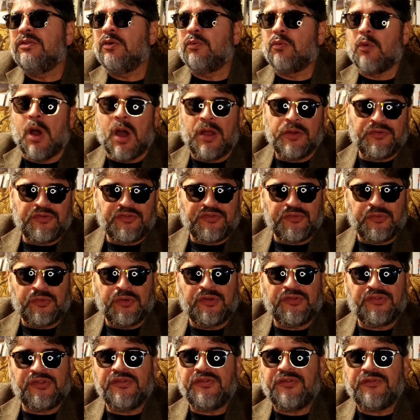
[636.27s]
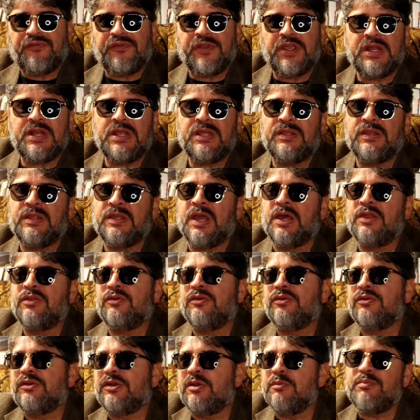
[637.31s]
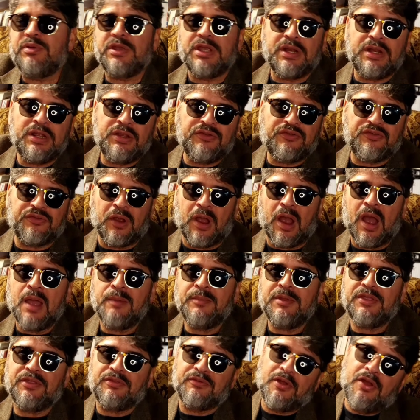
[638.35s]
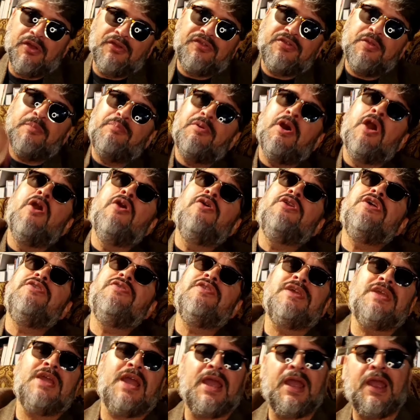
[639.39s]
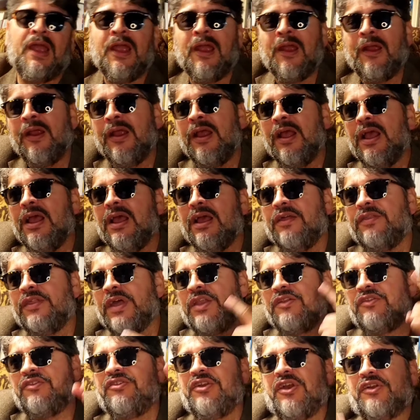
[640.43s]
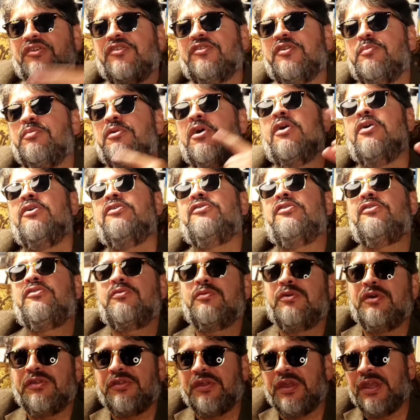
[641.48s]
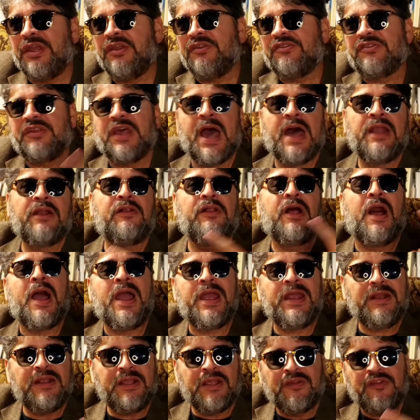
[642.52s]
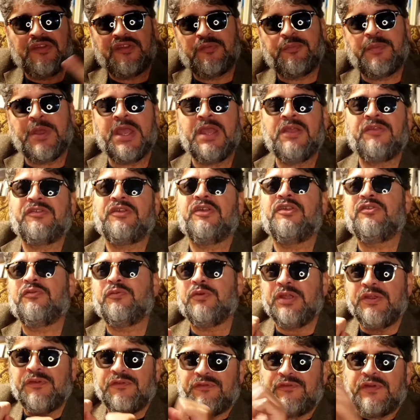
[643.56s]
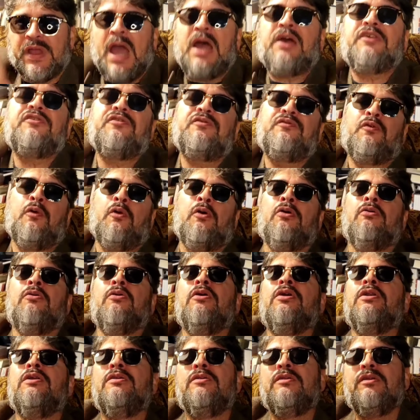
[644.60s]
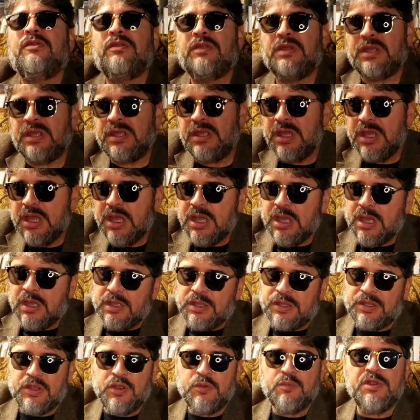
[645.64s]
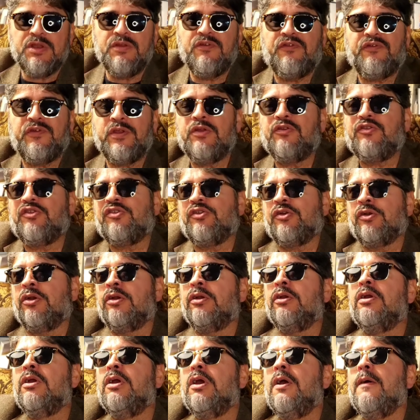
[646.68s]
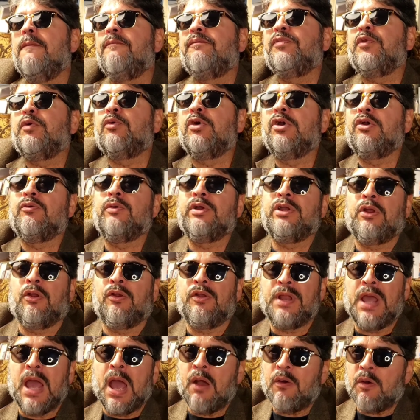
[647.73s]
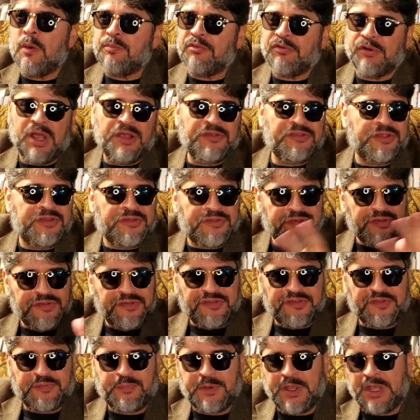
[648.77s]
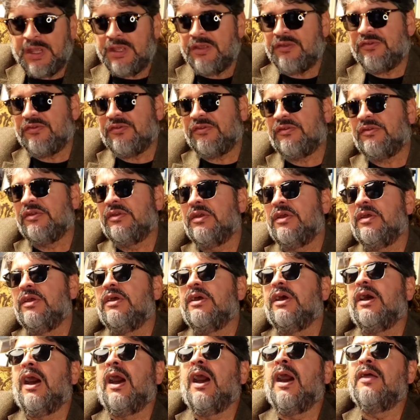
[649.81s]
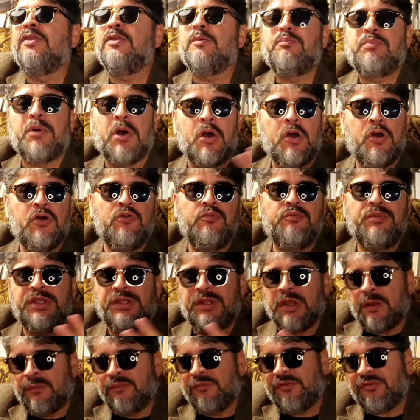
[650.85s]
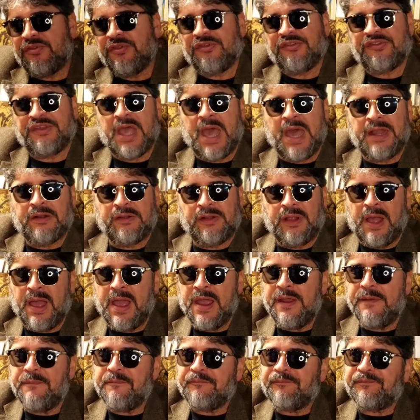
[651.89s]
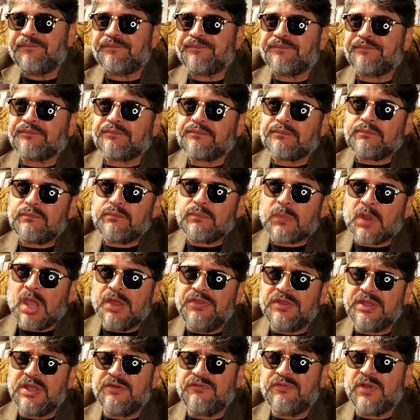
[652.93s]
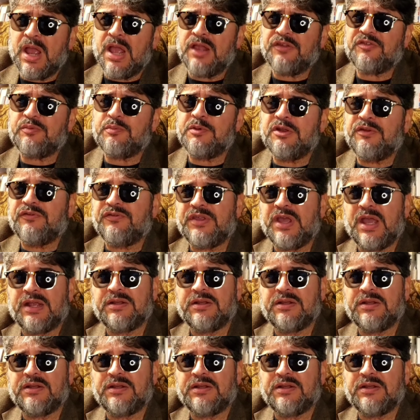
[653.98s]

the water source and defeating the other competing tribe, he throws the bone in the air that juxtaposes with a satellite in space as we fast forward into the human future where we are now a presence in space. The bone becomes the satellite. The advancement of